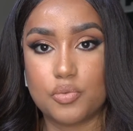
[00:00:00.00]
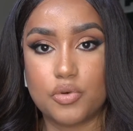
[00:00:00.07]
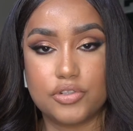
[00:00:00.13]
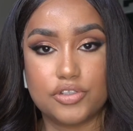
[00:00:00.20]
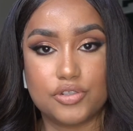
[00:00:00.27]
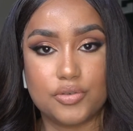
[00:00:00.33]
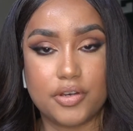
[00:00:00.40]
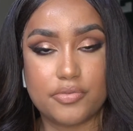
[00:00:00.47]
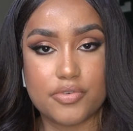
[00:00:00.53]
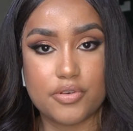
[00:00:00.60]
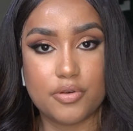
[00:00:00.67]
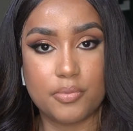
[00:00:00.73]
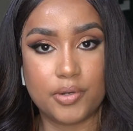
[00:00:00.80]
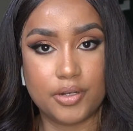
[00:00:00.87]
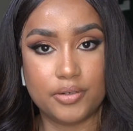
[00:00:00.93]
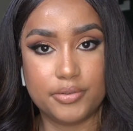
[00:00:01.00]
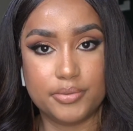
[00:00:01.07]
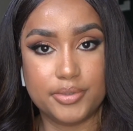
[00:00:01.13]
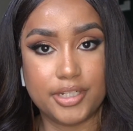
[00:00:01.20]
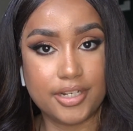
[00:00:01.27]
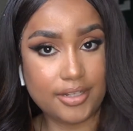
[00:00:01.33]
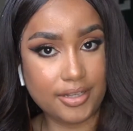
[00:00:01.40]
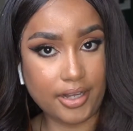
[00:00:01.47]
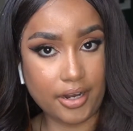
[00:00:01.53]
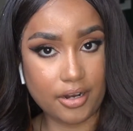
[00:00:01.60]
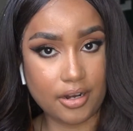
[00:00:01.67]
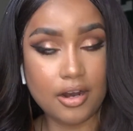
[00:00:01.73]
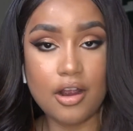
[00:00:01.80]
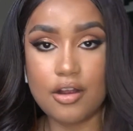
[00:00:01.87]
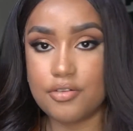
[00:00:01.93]
one to ever upload
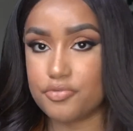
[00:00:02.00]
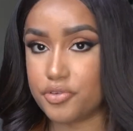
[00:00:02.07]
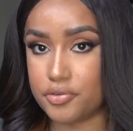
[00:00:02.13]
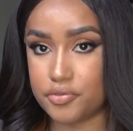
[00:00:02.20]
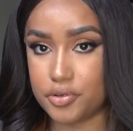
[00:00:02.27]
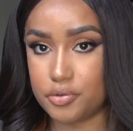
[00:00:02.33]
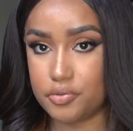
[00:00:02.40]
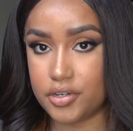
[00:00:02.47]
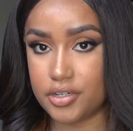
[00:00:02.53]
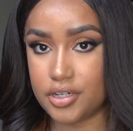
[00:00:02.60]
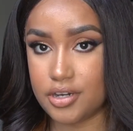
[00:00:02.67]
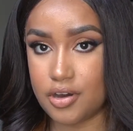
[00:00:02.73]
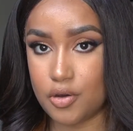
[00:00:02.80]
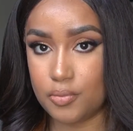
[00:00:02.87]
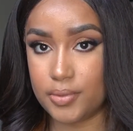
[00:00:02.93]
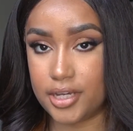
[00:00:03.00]
their review video,